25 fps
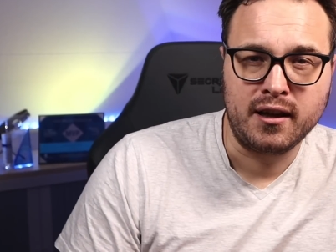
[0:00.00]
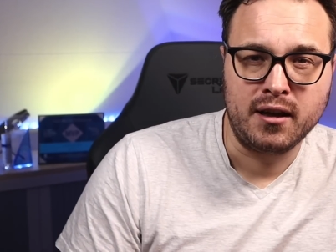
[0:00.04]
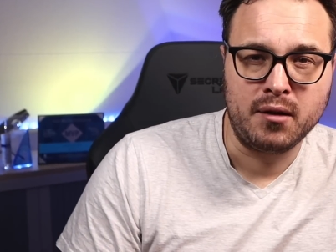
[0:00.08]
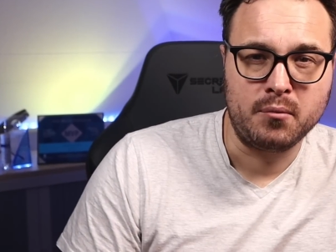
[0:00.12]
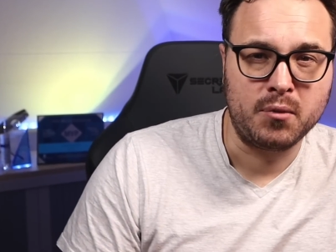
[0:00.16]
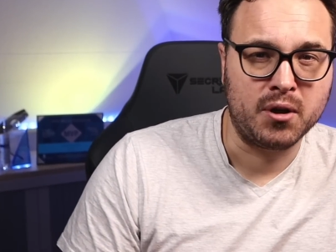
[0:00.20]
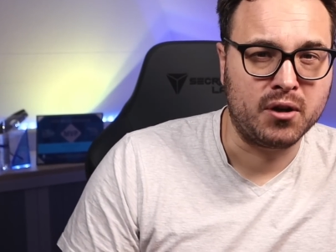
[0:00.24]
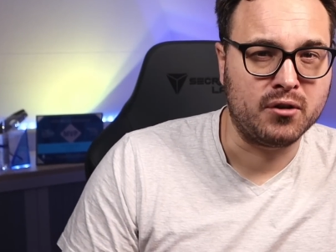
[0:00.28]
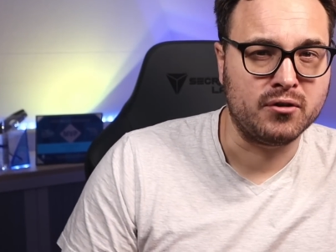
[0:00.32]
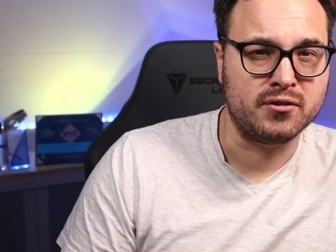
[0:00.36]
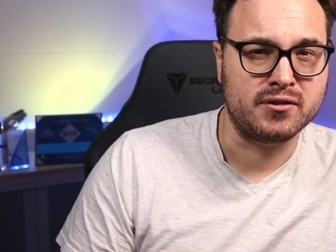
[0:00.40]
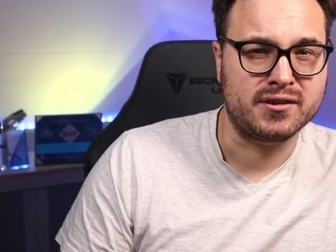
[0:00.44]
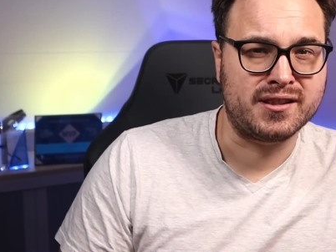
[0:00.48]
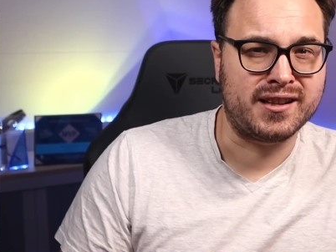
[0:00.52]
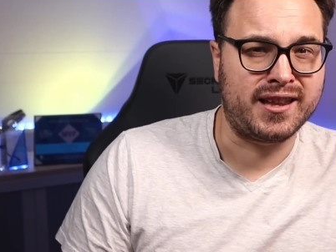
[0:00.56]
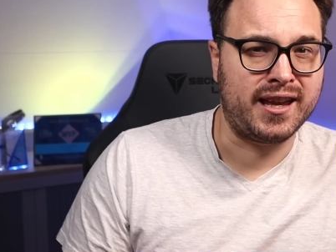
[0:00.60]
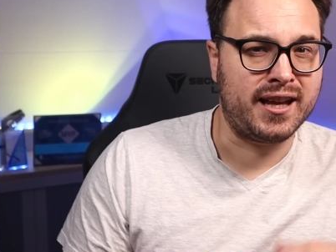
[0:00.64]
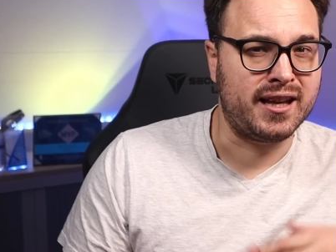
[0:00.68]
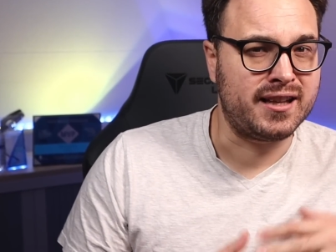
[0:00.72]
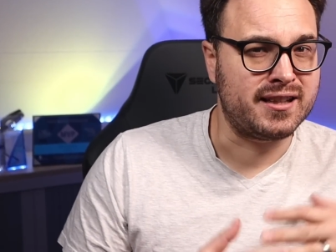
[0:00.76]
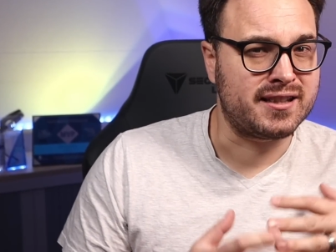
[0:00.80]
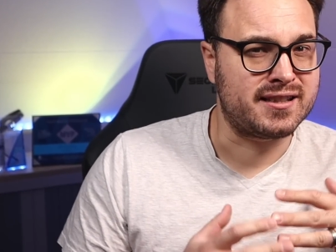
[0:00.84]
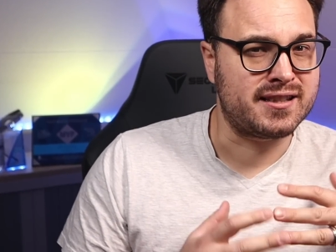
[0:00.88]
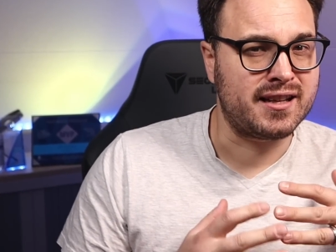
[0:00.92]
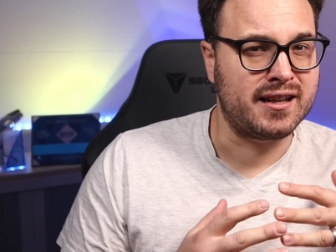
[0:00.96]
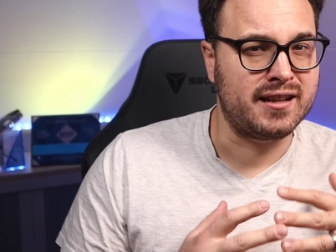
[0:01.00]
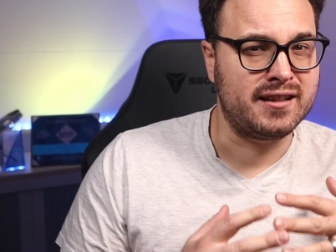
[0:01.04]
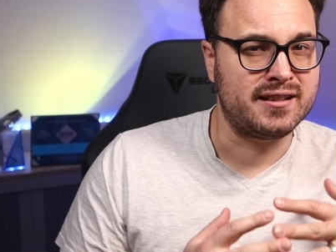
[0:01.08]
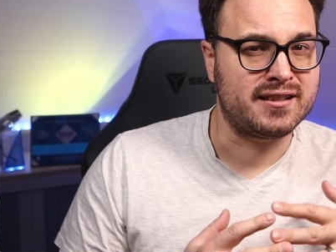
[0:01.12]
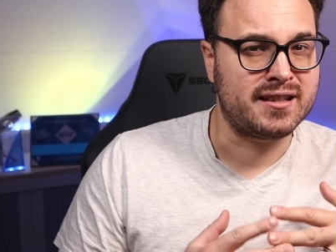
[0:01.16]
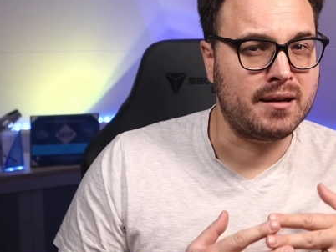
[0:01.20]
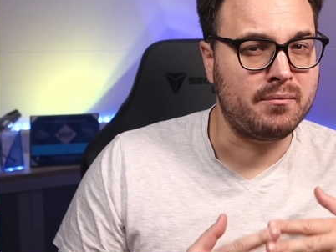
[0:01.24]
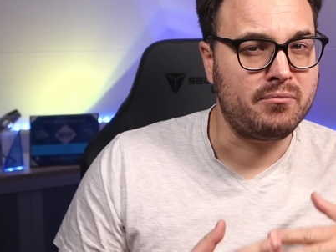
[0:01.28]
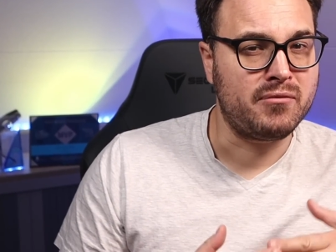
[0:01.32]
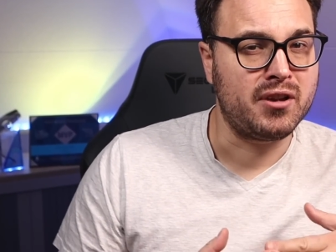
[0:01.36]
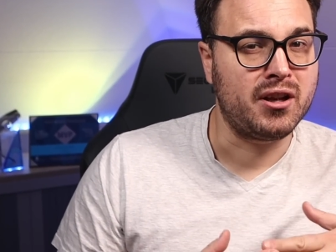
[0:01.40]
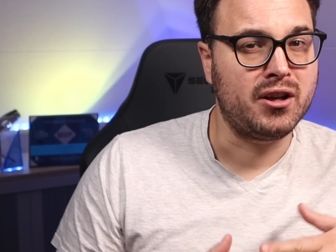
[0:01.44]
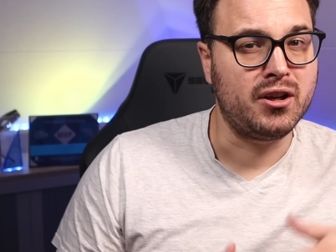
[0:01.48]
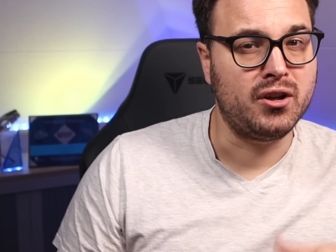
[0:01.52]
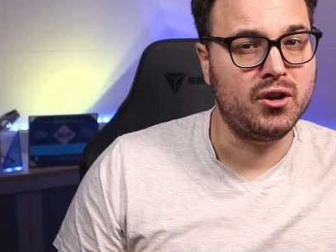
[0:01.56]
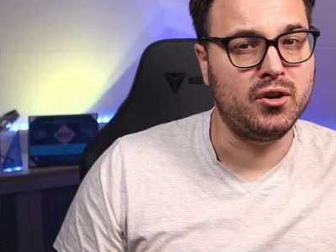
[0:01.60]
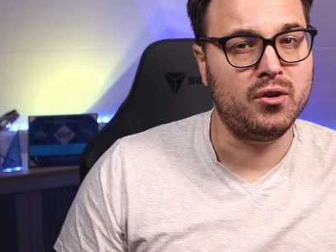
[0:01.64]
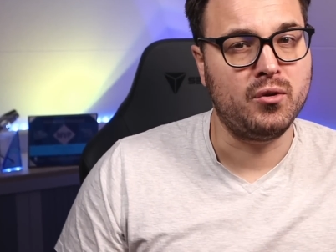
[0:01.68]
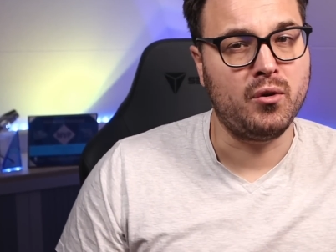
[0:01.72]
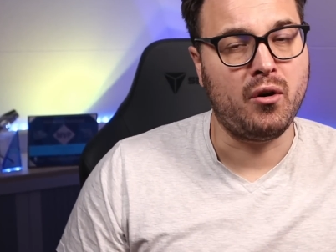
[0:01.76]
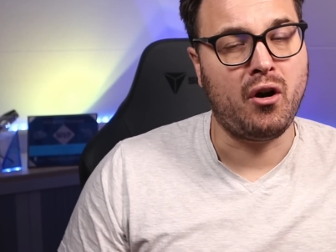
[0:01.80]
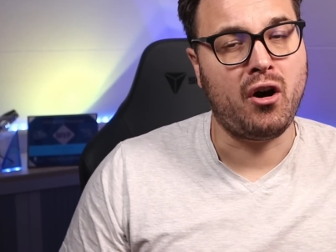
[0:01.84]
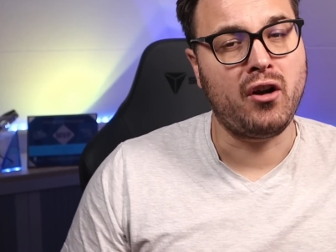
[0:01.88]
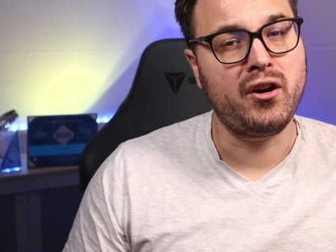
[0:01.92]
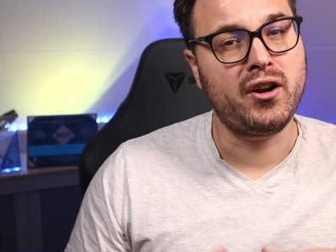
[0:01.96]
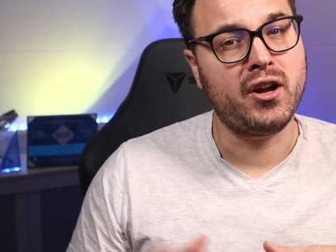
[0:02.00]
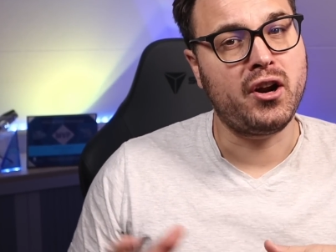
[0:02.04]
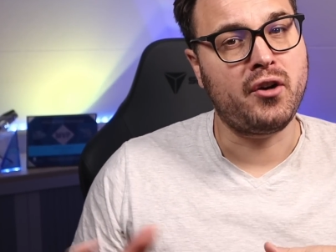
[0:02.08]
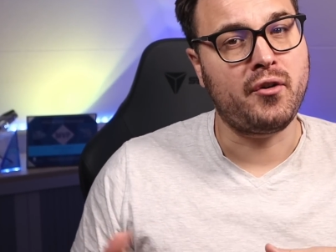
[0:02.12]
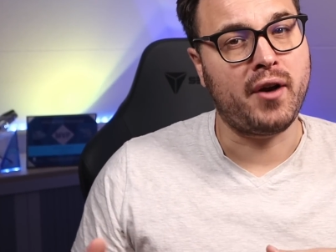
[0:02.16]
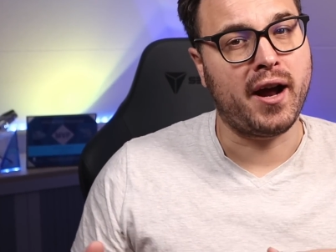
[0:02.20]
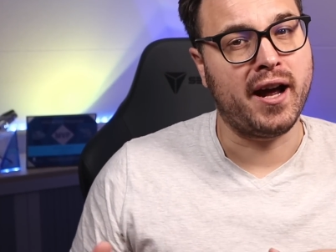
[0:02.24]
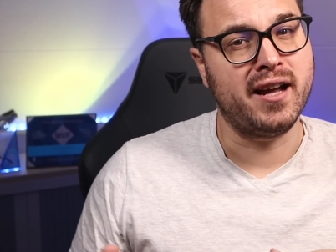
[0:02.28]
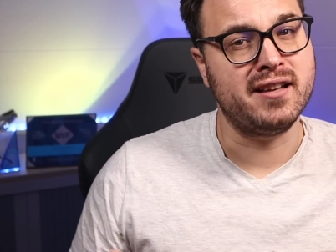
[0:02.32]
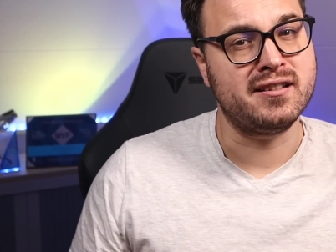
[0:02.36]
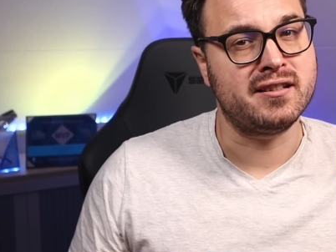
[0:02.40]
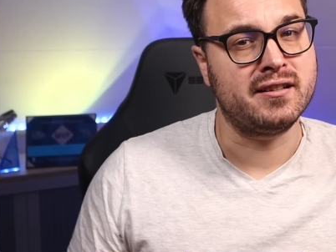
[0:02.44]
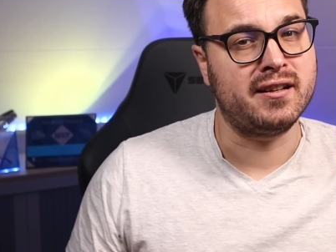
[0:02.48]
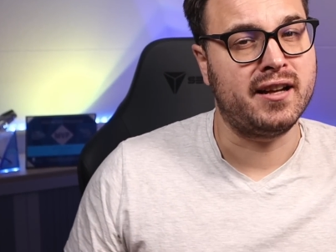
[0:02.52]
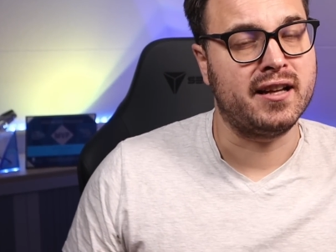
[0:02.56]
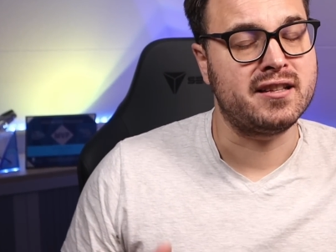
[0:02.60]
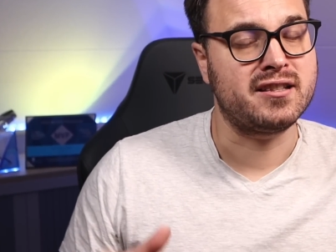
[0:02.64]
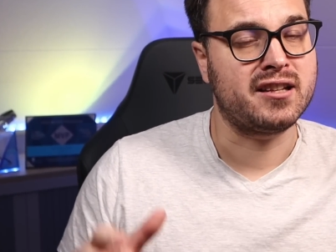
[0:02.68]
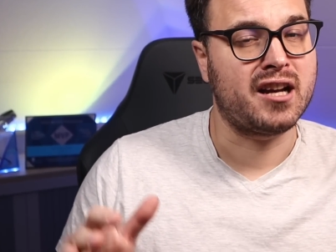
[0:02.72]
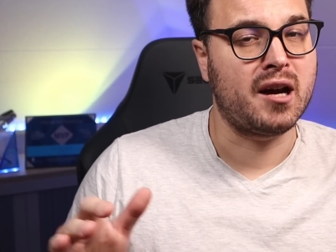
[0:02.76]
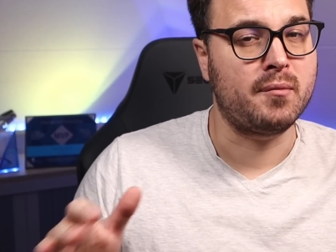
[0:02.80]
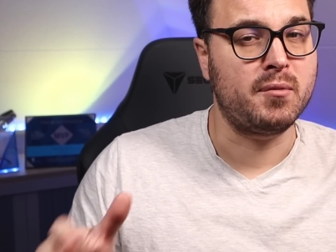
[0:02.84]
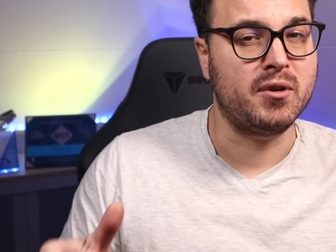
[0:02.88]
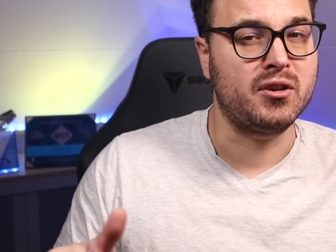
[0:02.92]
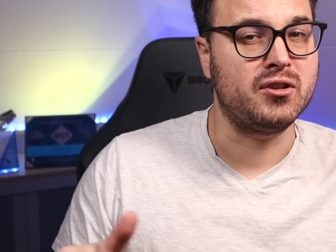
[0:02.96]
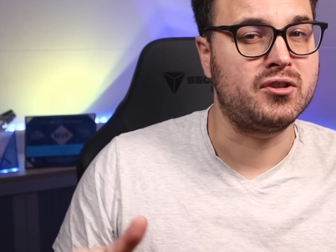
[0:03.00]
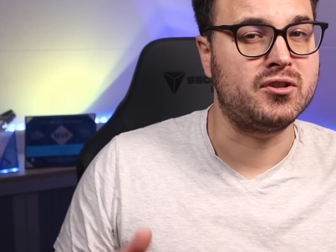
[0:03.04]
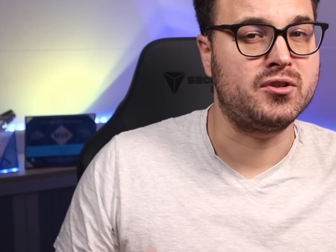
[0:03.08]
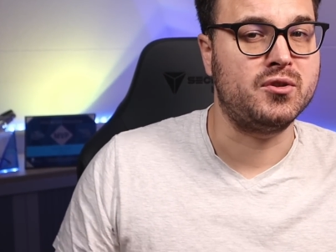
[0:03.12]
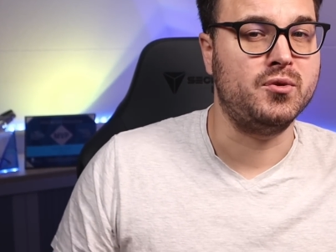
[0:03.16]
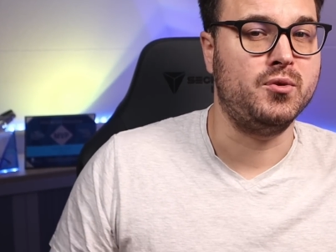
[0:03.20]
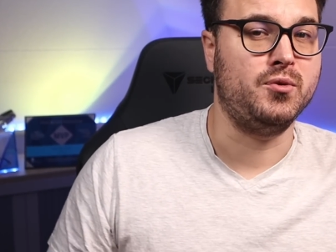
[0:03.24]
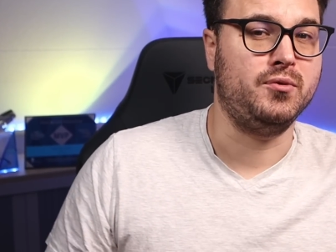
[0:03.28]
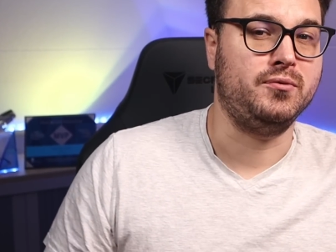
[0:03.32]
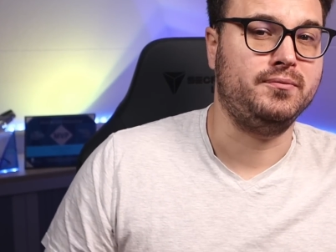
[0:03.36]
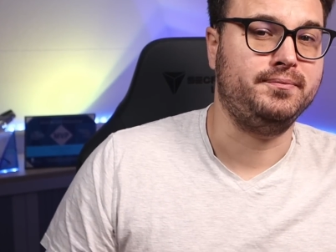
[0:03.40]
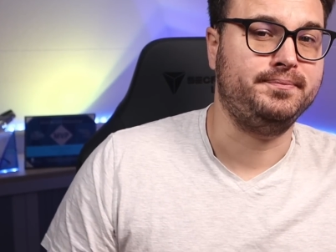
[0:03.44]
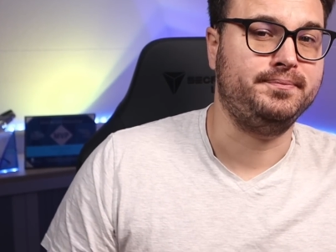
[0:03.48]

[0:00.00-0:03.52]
because there's something new on the horizon that's coming soon.